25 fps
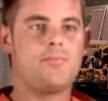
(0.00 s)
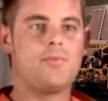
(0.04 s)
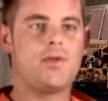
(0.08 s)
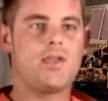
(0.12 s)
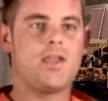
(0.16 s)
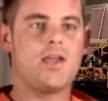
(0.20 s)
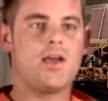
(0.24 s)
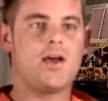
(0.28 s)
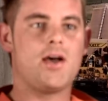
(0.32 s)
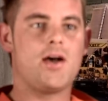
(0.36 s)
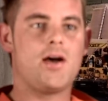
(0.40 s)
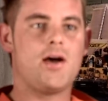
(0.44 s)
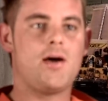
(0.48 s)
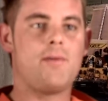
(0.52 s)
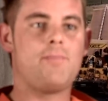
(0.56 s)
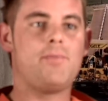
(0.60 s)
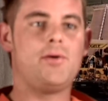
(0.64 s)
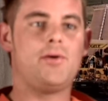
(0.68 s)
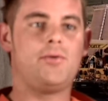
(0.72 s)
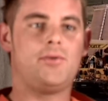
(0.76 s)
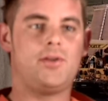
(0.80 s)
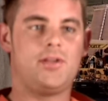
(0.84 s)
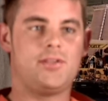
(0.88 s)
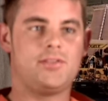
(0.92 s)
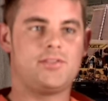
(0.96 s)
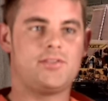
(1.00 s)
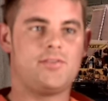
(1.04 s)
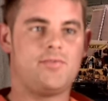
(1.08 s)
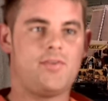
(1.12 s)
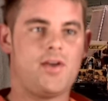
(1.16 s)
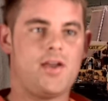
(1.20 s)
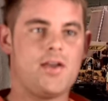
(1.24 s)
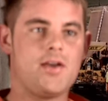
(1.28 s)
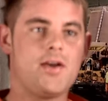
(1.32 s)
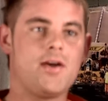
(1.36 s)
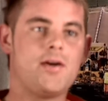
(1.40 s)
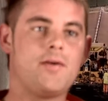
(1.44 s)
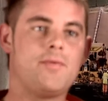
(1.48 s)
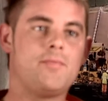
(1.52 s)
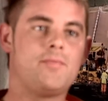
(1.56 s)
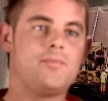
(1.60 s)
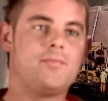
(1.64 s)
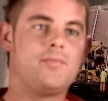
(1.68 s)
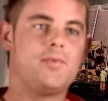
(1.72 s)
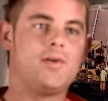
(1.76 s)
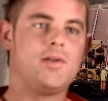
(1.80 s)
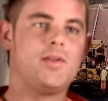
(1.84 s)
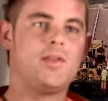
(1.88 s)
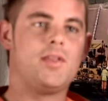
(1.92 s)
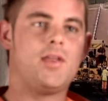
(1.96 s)
be a building surveyor.
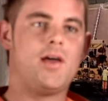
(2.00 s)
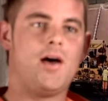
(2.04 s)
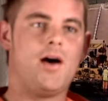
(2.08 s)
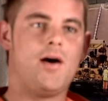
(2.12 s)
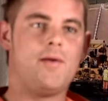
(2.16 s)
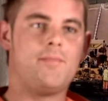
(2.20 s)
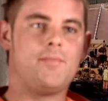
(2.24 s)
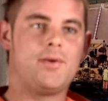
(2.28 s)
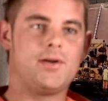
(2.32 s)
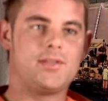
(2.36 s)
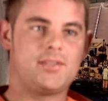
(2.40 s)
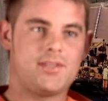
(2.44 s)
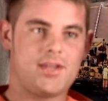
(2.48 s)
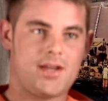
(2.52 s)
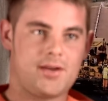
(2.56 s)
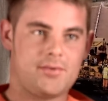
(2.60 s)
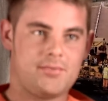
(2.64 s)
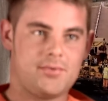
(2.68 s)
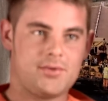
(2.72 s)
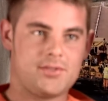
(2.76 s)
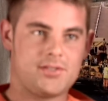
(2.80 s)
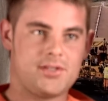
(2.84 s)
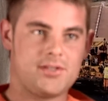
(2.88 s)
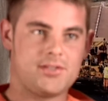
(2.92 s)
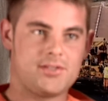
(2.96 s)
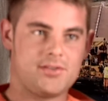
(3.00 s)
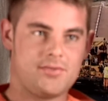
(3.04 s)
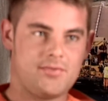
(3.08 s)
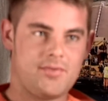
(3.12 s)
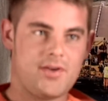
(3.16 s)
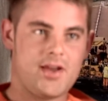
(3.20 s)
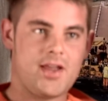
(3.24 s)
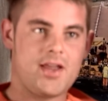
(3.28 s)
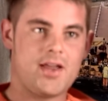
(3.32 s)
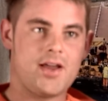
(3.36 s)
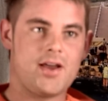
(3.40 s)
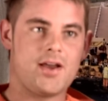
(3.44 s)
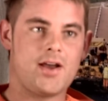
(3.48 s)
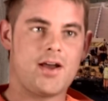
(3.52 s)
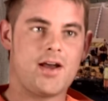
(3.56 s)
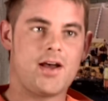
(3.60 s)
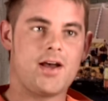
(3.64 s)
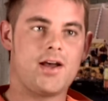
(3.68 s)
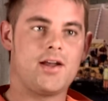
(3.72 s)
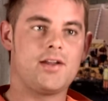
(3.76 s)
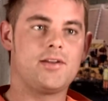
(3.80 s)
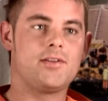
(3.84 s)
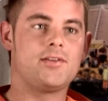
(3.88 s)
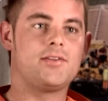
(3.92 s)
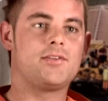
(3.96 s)
My dad was a surveyor,
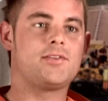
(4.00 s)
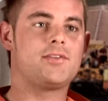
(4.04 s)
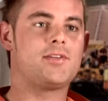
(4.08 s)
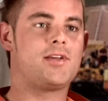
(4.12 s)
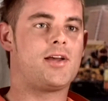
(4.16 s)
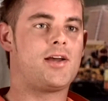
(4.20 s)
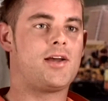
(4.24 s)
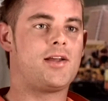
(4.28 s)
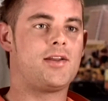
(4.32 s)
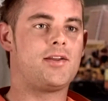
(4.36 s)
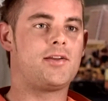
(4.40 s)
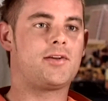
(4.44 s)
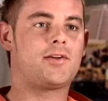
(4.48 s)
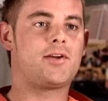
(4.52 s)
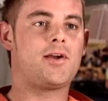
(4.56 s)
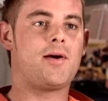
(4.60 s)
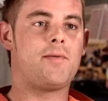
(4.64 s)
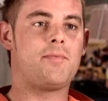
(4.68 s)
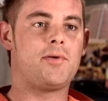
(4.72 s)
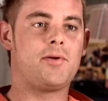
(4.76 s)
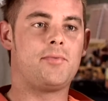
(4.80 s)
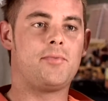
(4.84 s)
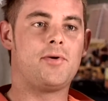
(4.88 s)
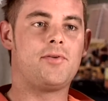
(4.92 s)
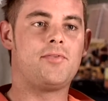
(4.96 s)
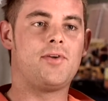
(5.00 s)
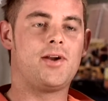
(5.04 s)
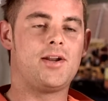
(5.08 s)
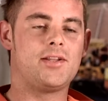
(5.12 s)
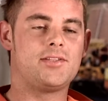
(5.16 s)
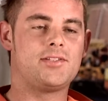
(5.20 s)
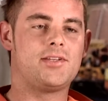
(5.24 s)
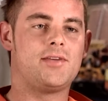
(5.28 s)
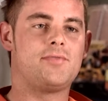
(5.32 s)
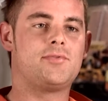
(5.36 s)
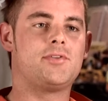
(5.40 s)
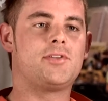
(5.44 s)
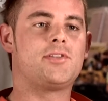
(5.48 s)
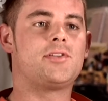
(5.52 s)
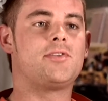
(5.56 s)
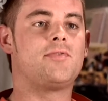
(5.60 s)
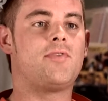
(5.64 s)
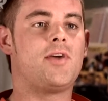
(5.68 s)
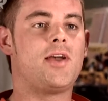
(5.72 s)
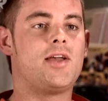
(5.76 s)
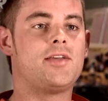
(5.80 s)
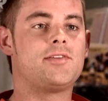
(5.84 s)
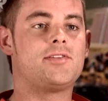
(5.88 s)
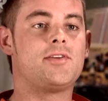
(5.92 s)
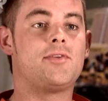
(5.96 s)
and a couple of my relatives are
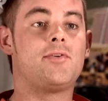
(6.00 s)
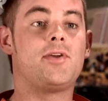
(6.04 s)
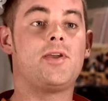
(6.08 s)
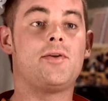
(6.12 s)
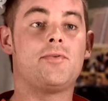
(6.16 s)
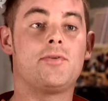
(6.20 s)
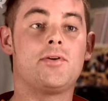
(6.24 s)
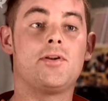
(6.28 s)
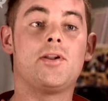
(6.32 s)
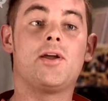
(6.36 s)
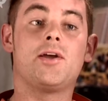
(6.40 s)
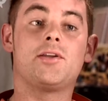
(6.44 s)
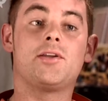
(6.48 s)
surveyors, so he would have